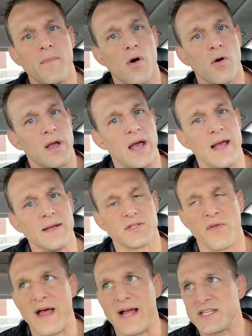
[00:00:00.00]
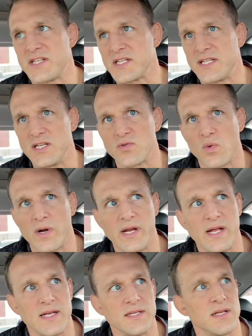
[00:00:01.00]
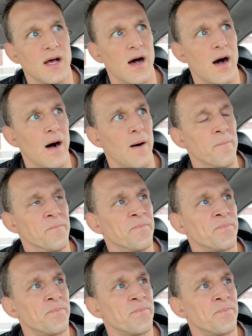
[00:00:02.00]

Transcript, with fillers: Okay. So that's just is what it is. Um,